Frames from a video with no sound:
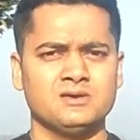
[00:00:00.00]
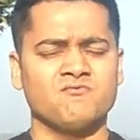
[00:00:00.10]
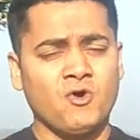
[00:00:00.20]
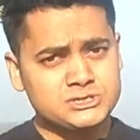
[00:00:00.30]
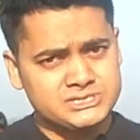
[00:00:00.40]

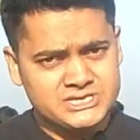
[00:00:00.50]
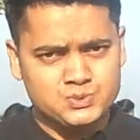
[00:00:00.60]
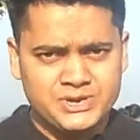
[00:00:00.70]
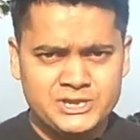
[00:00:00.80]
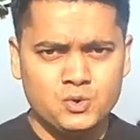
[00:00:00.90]
Watch this
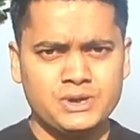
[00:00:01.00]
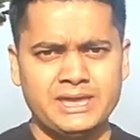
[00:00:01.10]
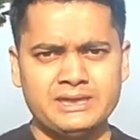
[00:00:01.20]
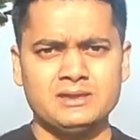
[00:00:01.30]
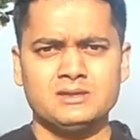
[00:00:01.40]
video
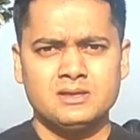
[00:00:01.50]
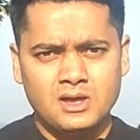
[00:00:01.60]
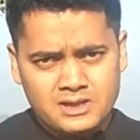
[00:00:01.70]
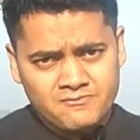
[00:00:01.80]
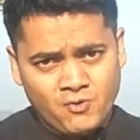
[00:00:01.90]
again,
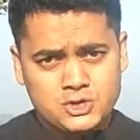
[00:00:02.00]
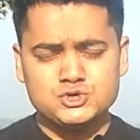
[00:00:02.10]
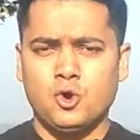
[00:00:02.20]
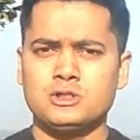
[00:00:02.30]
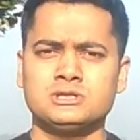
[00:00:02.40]
watch
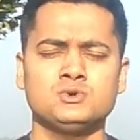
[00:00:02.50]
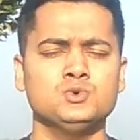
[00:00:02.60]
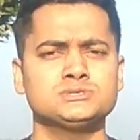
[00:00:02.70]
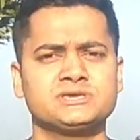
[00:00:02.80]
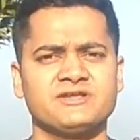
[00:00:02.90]
all the
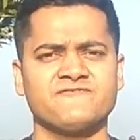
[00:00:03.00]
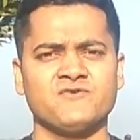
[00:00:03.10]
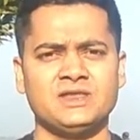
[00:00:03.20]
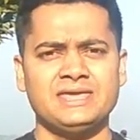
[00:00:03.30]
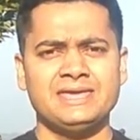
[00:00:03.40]
rules
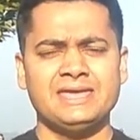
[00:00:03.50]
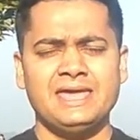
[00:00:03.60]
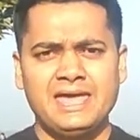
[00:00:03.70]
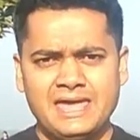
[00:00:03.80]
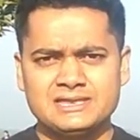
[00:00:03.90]
carefully,
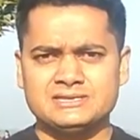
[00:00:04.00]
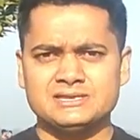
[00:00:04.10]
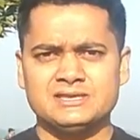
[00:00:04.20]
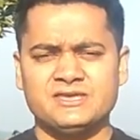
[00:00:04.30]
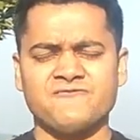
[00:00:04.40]
and
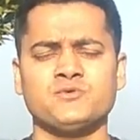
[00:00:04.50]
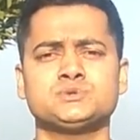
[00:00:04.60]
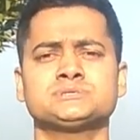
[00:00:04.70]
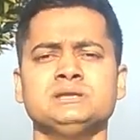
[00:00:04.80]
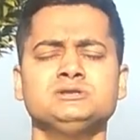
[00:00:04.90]
if you
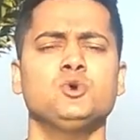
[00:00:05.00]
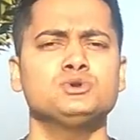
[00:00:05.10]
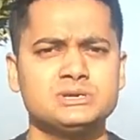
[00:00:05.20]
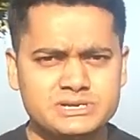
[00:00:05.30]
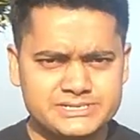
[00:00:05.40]
still
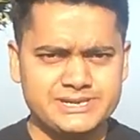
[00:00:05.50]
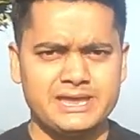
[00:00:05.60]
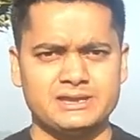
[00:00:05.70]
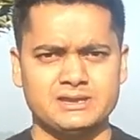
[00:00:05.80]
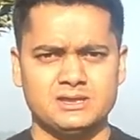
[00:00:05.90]
don't
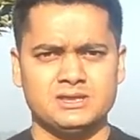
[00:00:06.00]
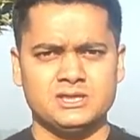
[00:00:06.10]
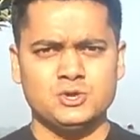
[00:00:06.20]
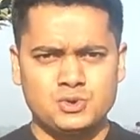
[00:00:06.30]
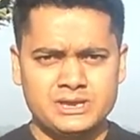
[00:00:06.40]
understand,
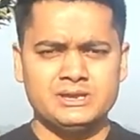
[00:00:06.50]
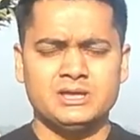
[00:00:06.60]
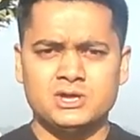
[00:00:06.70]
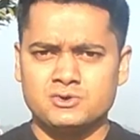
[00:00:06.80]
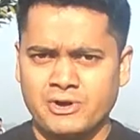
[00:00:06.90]
you can
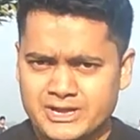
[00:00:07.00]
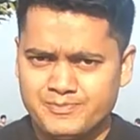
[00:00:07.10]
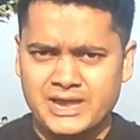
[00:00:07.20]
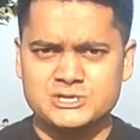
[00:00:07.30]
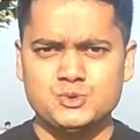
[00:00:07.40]
write
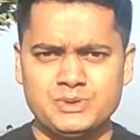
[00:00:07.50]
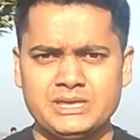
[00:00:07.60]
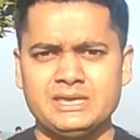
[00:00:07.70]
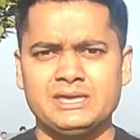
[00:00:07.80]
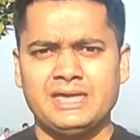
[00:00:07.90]
back to me
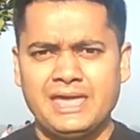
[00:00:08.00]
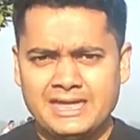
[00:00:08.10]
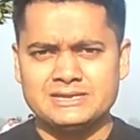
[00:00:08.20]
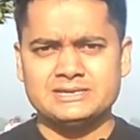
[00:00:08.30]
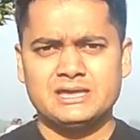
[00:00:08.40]

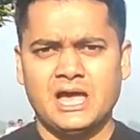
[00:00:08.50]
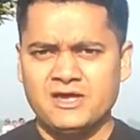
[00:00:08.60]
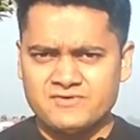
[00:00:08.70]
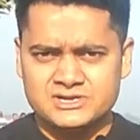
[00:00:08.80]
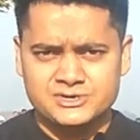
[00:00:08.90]
and
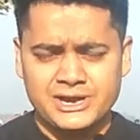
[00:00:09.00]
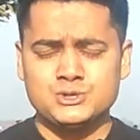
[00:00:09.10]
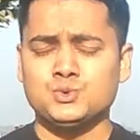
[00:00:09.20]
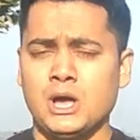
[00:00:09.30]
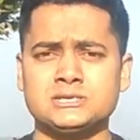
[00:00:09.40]
I will try
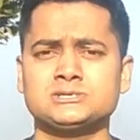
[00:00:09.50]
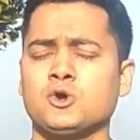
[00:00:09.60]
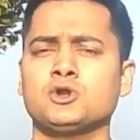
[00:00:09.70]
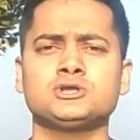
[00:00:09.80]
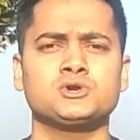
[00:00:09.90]
to answer
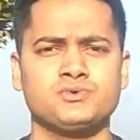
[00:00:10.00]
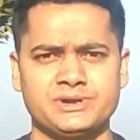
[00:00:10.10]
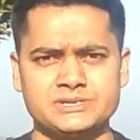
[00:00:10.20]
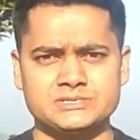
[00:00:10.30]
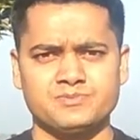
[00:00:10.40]
all your
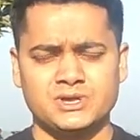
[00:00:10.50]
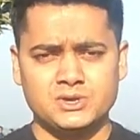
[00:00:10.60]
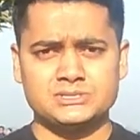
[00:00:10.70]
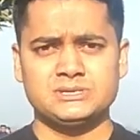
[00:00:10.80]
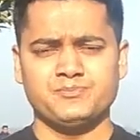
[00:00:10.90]
queries,
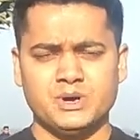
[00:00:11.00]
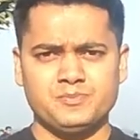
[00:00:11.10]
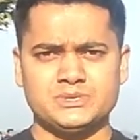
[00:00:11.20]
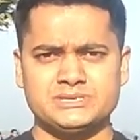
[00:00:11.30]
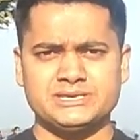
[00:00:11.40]
because the
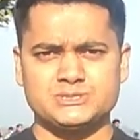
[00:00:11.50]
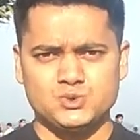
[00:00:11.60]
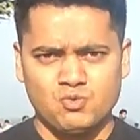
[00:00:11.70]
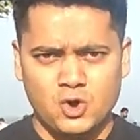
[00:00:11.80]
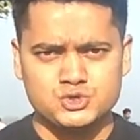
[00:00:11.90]
purpose is to
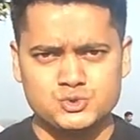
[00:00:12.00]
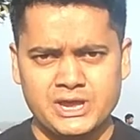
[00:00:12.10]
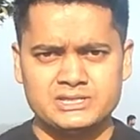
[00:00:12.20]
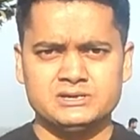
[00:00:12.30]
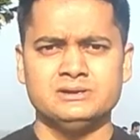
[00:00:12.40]
work
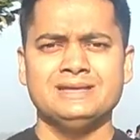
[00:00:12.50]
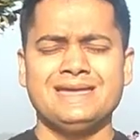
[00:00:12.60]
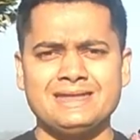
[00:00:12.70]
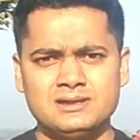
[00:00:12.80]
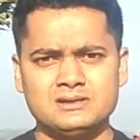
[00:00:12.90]
together
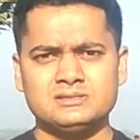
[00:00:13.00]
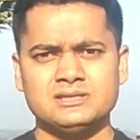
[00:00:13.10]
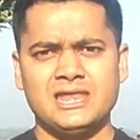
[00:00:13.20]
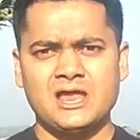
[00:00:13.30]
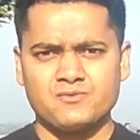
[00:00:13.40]
and learn the
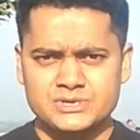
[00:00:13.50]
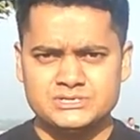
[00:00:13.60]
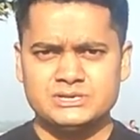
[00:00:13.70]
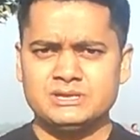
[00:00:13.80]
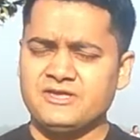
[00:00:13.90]

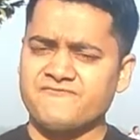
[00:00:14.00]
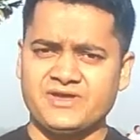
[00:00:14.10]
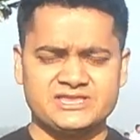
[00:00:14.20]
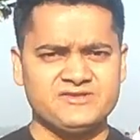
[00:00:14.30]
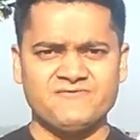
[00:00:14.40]
language
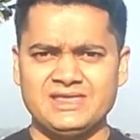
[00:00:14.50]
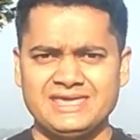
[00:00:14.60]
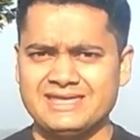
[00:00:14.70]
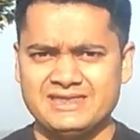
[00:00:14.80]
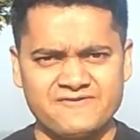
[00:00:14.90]
effectively
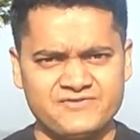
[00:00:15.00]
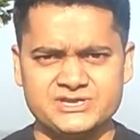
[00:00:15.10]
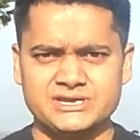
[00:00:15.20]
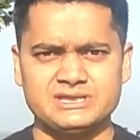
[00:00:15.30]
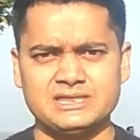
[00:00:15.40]
and
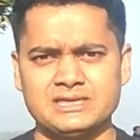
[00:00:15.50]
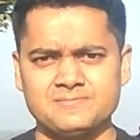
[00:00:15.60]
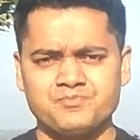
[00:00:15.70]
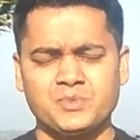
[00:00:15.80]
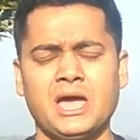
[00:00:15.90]
efficiently.
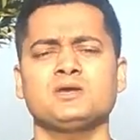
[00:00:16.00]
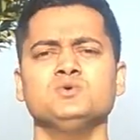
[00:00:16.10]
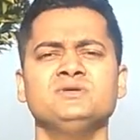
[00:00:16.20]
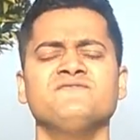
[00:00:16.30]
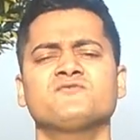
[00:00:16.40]
I
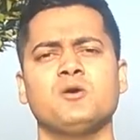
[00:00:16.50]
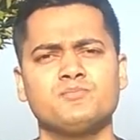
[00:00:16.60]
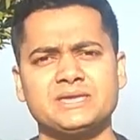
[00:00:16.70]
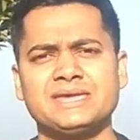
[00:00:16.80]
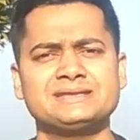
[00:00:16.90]
could have
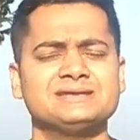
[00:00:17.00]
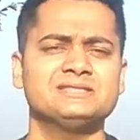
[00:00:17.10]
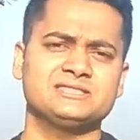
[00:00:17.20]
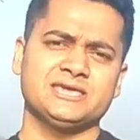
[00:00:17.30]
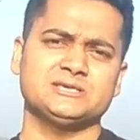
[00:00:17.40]
complicated
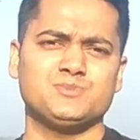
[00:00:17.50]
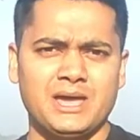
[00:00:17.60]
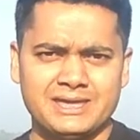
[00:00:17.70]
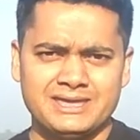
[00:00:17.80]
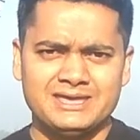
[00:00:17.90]
the things
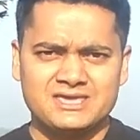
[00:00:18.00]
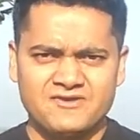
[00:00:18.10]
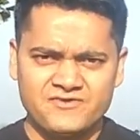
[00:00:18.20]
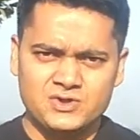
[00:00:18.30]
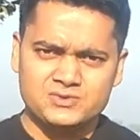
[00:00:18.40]
by
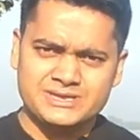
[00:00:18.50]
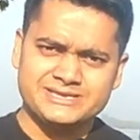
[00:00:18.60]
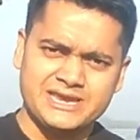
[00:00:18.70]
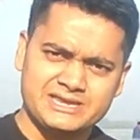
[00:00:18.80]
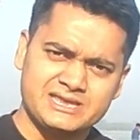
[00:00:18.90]
giving you the
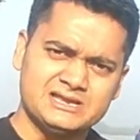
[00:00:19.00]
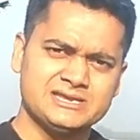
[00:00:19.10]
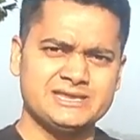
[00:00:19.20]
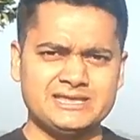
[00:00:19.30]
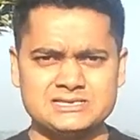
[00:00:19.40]
technical
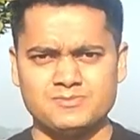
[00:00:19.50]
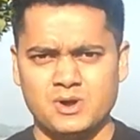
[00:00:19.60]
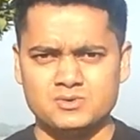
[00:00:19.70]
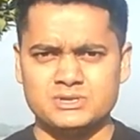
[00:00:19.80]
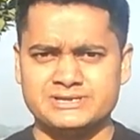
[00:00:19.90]
details
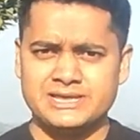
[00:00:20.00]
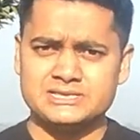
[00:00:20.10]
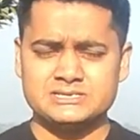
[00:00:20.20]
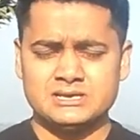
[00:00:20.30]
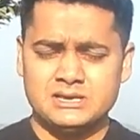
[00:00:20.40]
about the
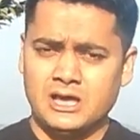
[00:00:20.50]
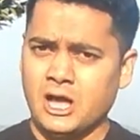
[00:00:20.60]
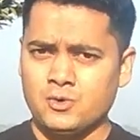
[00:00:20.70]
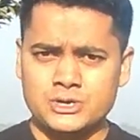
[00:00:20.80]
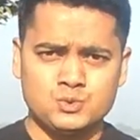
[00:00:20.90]
tense,
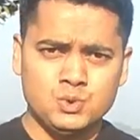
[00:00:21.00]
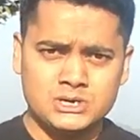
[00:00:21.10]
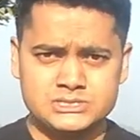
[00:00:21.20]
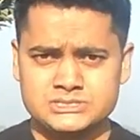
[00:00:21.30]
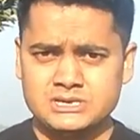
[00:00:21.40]
how it
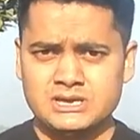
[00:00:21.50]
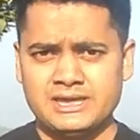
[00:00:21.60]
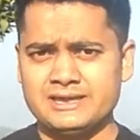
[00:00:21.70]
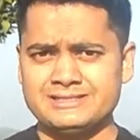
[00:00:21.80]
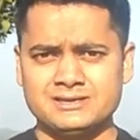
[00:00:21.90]
works,
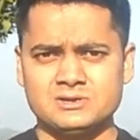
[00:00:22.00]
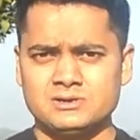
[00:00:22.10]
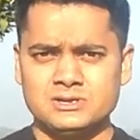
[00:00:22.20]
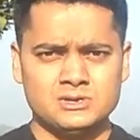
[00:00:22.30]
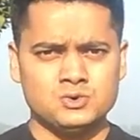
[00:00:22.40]
and the
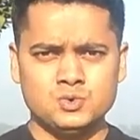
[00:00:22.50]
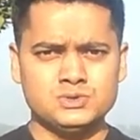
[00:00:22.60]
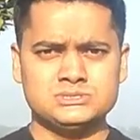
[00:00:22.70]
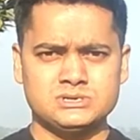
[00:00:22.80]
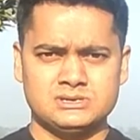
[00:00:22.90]

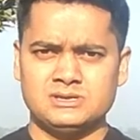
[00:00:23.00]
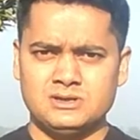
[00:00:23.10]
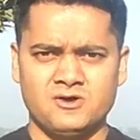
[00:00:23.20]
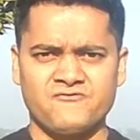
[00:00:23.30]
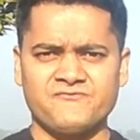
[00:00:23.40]
rules
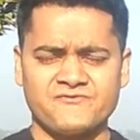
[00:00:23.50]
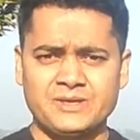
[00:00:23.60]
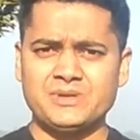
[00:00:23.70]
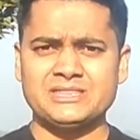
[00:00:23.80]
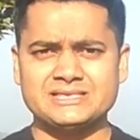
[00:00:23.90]
of
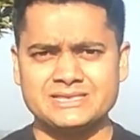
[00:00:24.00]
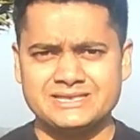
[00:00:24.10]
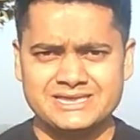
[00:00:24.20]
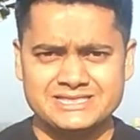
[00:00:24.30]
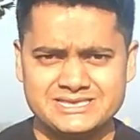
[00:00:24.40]
framing the
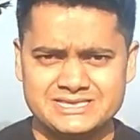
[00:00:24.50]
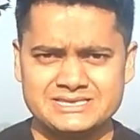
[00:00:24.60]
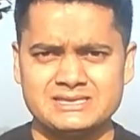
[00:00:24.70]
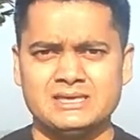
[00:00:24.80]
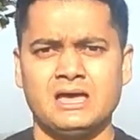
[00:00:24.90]
sentences.
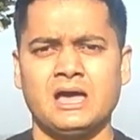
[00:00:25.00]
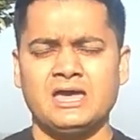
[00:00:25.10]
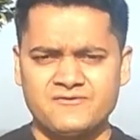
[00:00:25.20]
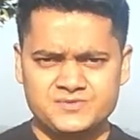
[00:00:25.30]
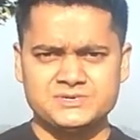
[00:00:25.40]
I
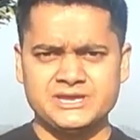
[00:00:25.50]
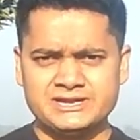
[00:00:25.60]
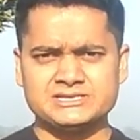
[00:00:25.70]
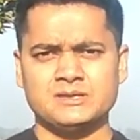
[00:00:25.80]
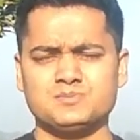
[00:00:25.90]
have
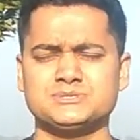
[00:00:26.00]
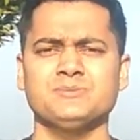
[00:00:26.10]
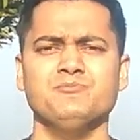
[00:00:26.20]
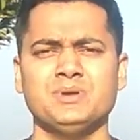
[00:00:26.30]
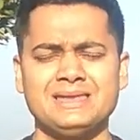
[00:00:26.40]
shared some
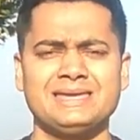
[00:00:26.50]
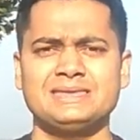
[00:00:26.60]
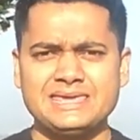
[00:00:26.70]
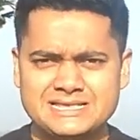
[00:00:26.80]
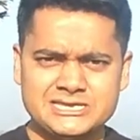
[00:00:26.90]
simple and
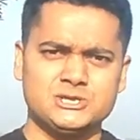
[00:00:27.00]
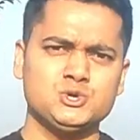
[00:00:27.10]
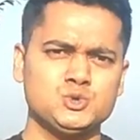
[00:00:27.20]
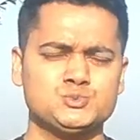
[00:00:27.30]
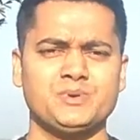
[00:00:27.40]
easy to
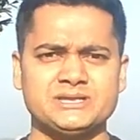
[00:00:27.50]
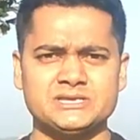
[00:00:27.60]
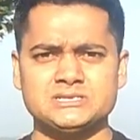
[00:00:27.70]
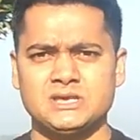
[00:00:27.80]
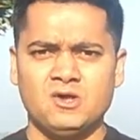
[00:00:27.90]
use
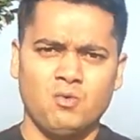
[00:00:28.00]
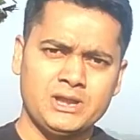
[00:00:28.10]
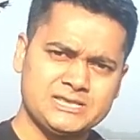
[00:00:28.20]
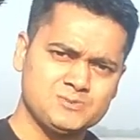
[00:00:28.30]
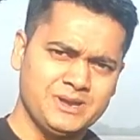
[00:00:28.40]
patterns while
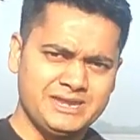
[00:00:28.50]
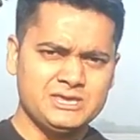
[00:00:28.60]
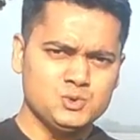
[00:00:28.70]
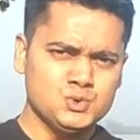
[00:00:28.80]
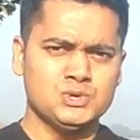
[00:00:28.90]
explaining
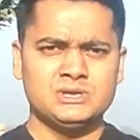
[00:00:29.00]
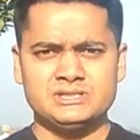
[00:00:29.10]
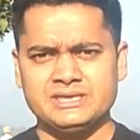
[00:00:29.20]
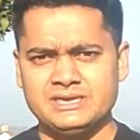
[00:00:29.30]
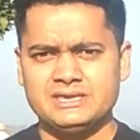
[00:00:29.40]
you
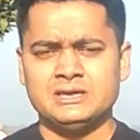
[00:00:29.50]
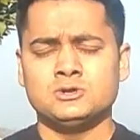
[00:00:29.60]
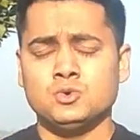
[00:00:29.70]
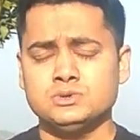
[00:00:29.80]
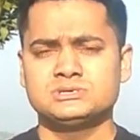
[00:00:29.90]
the
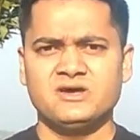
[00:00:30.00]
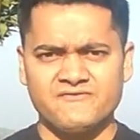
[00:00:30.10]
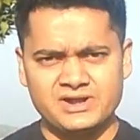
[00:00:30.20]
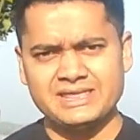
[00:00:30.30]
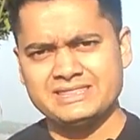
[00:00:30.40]
rules
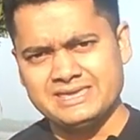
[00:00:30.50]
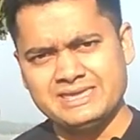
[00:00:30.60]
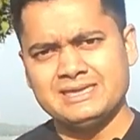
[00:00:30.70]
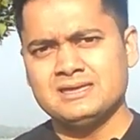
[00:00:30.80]
governing the